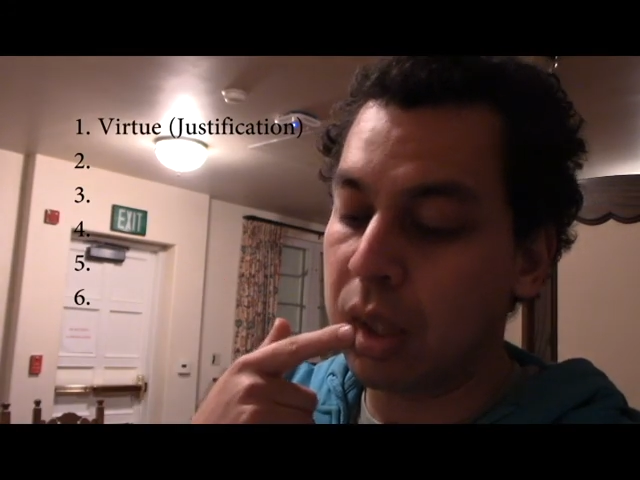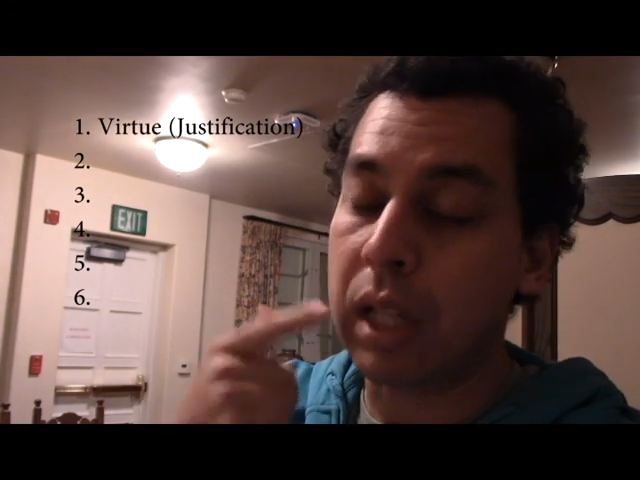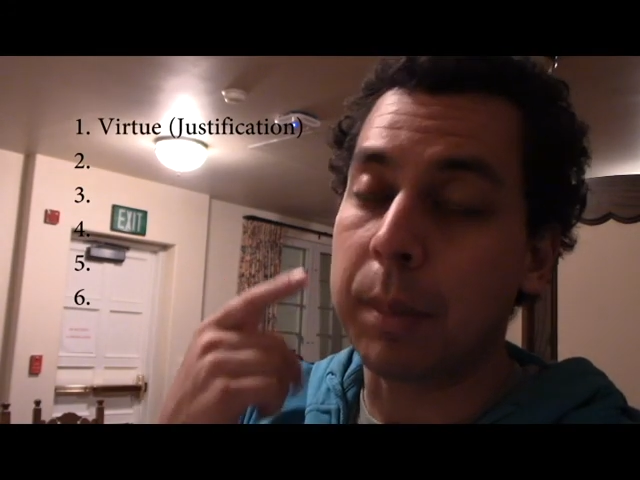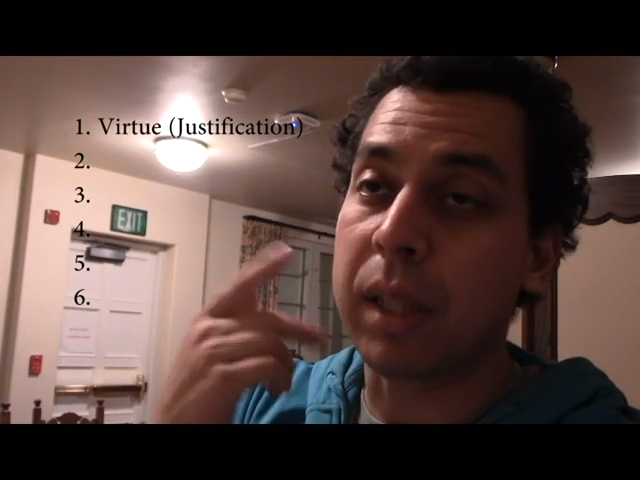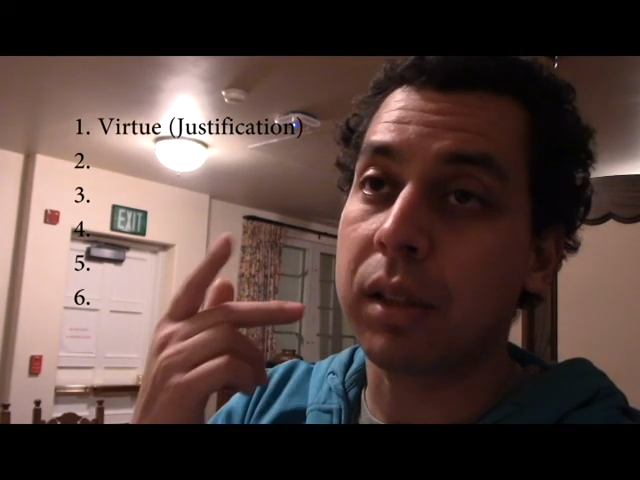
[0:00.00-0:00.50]

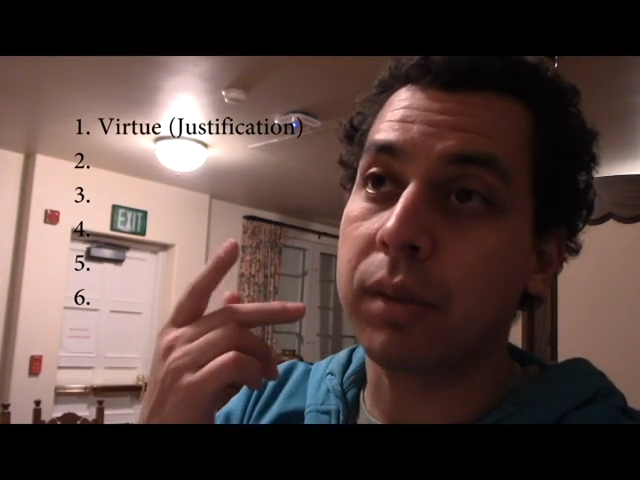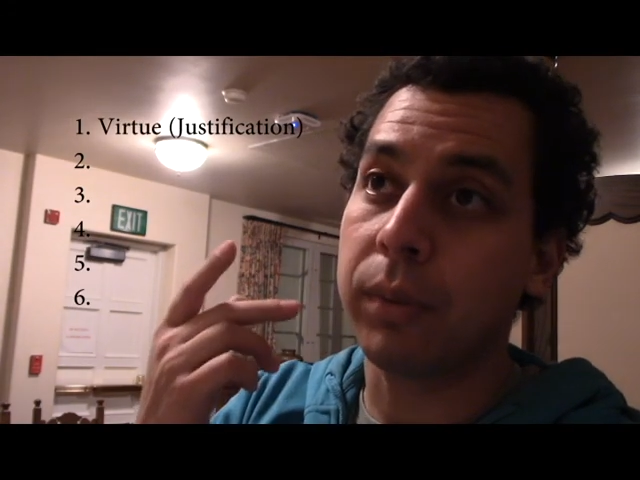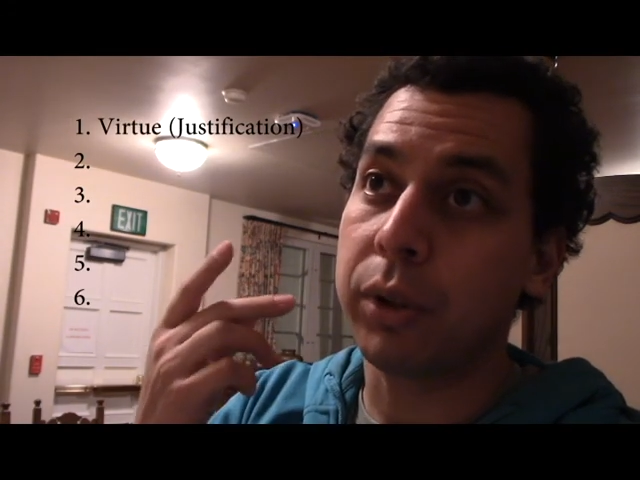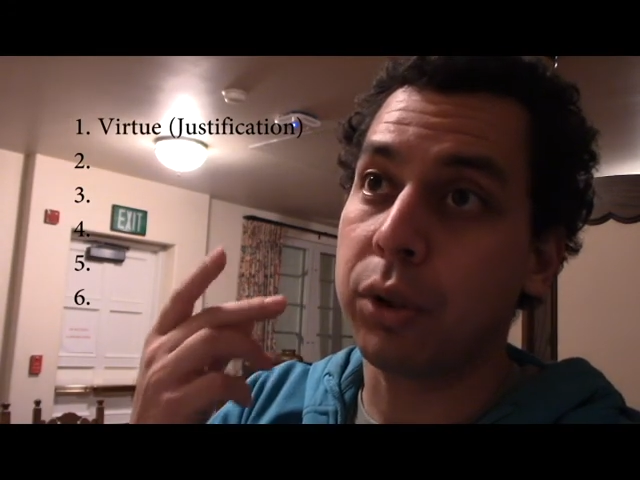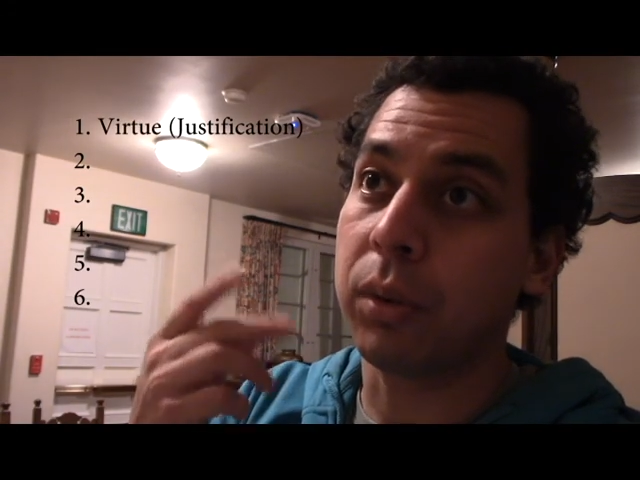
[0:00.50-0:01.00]
and because of
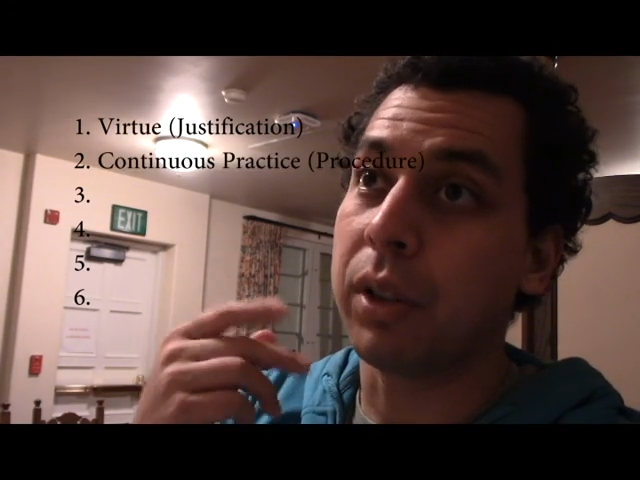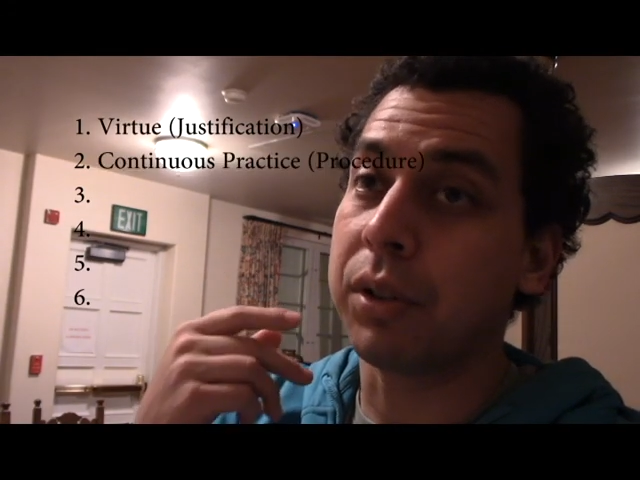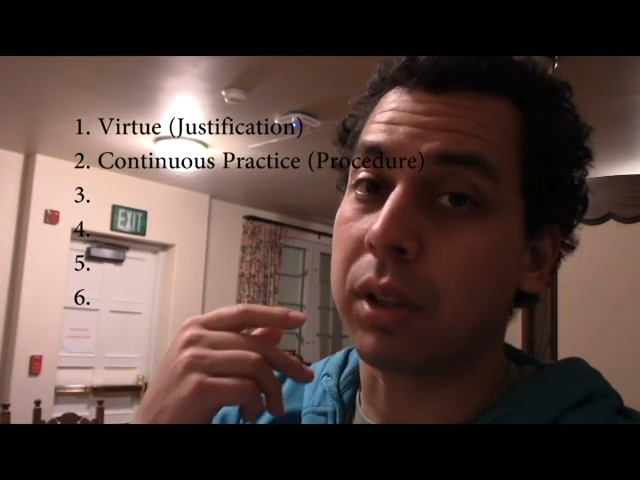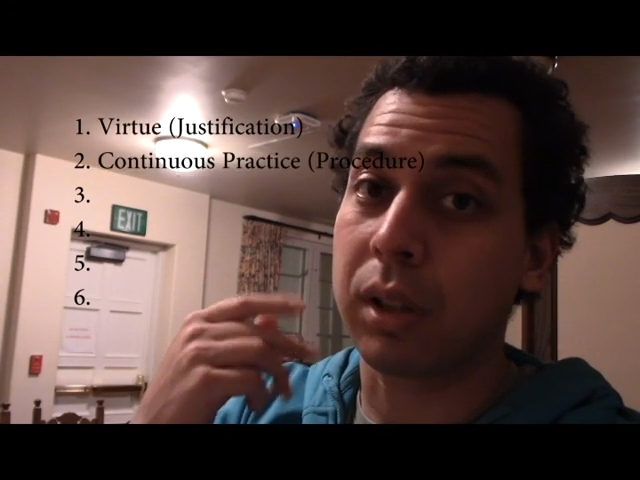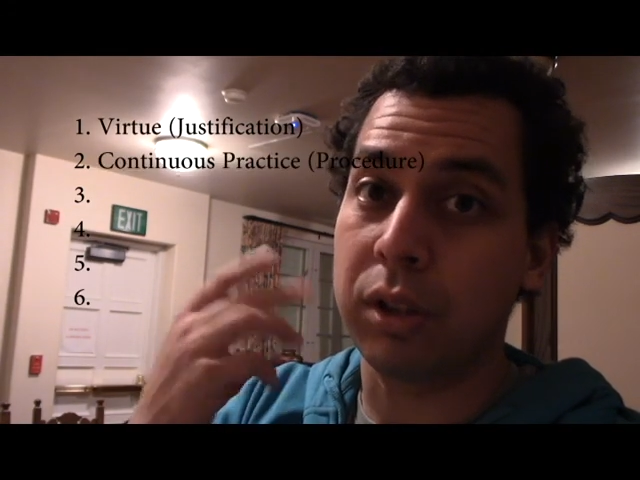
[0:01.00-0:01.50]
virtue,
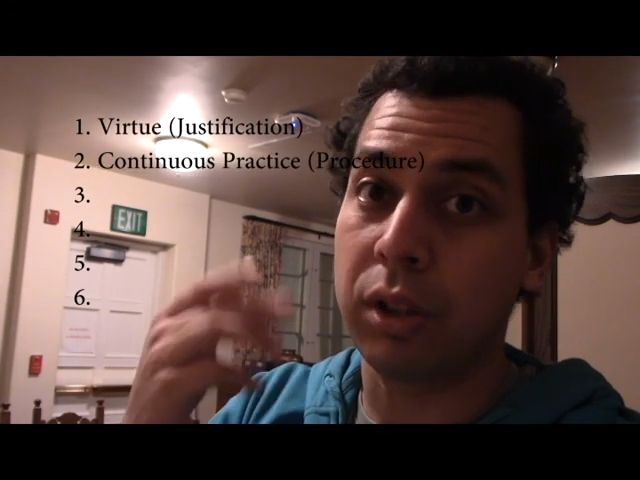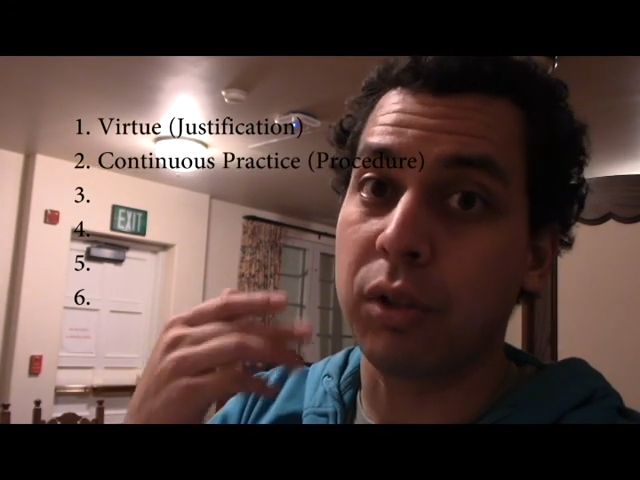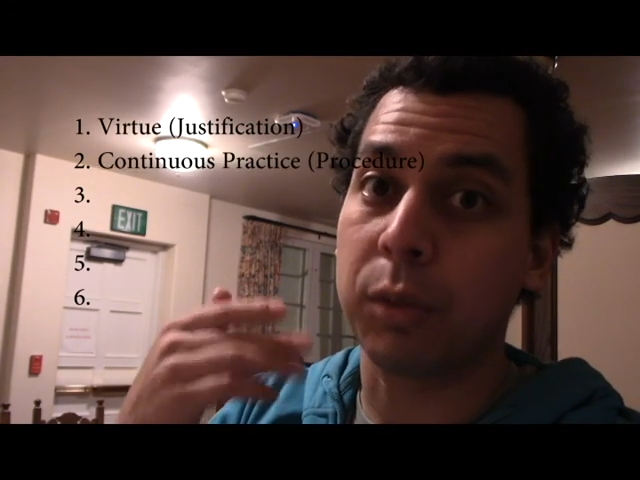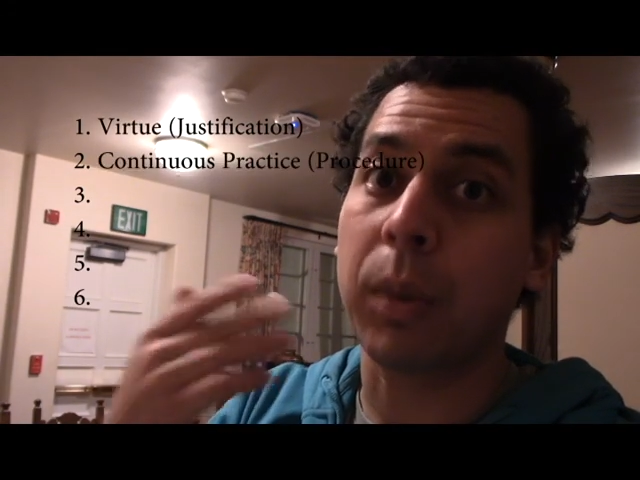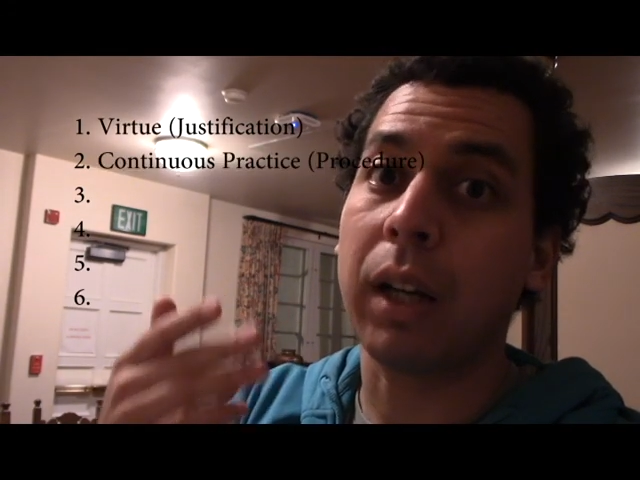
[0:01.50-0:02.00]
there's a
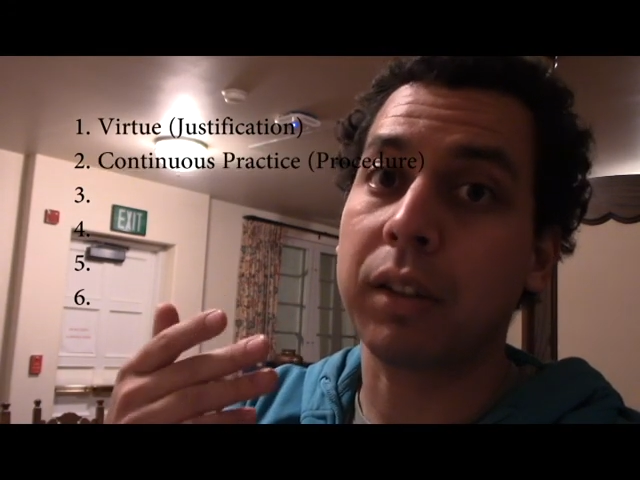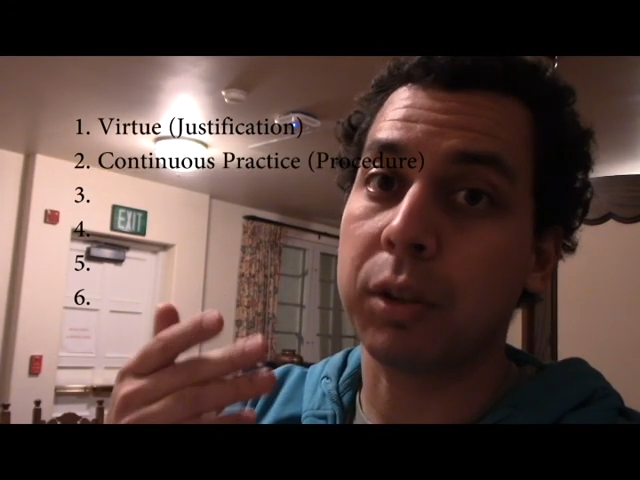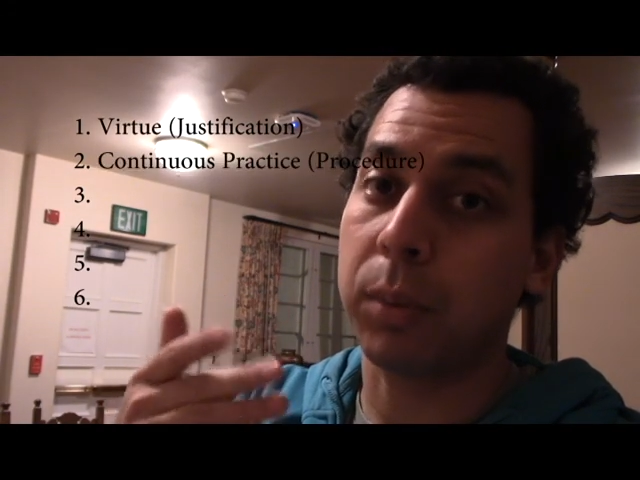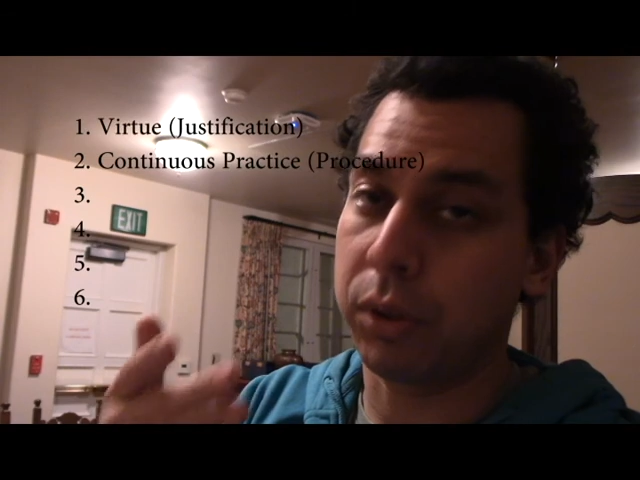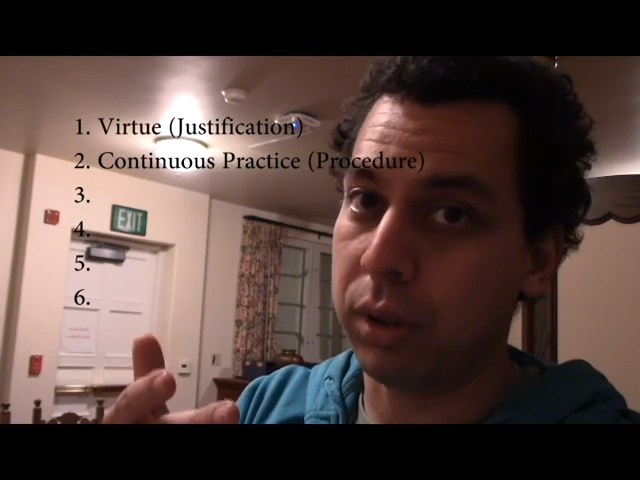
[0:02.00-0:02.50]
continuous practice
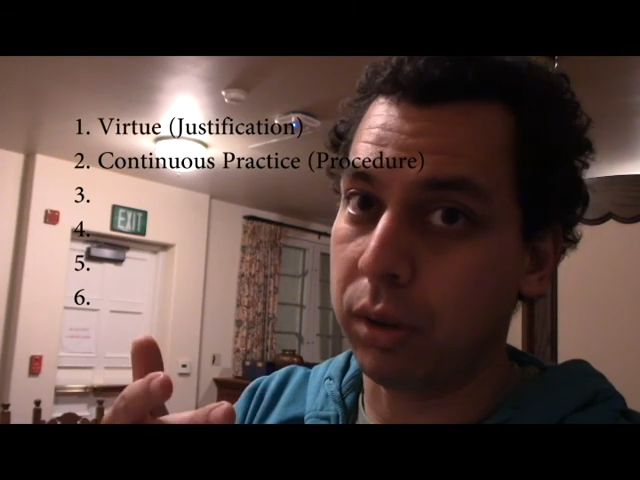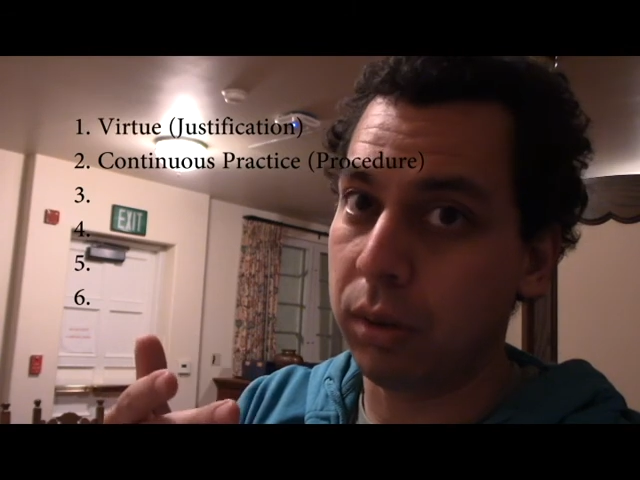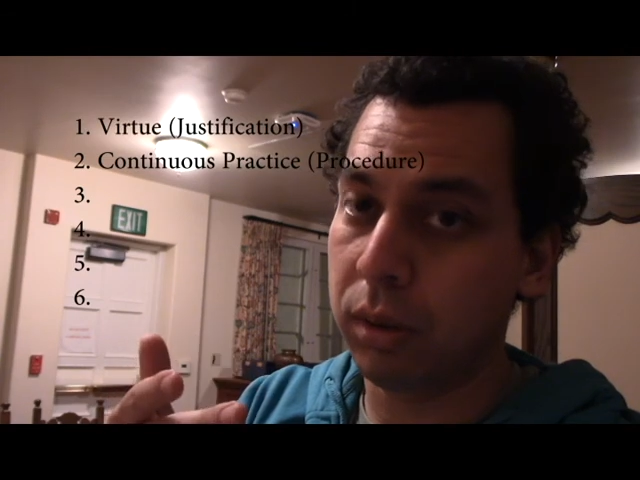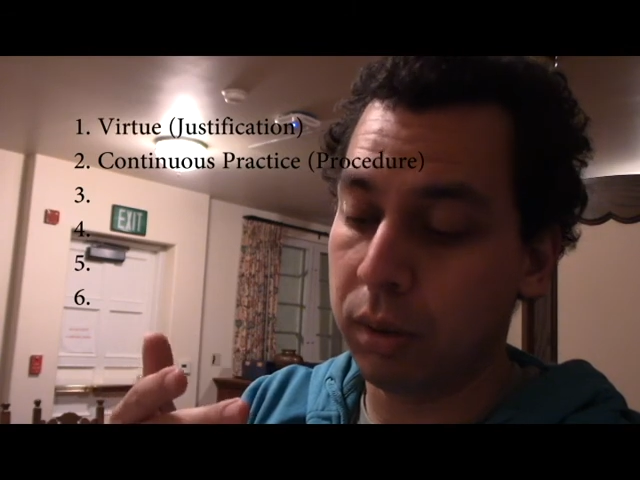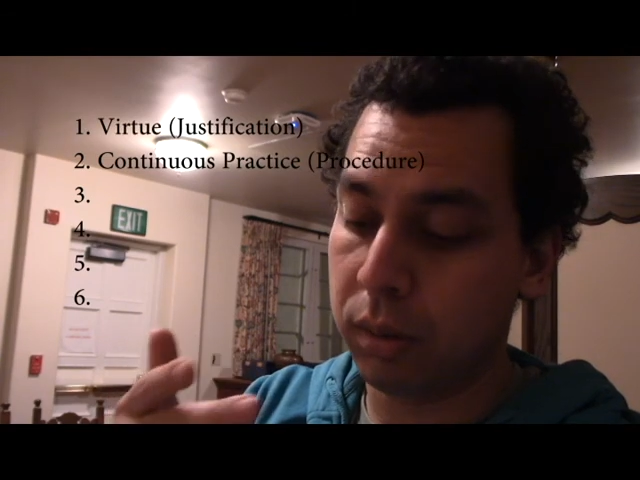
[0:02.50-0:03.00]
procedure.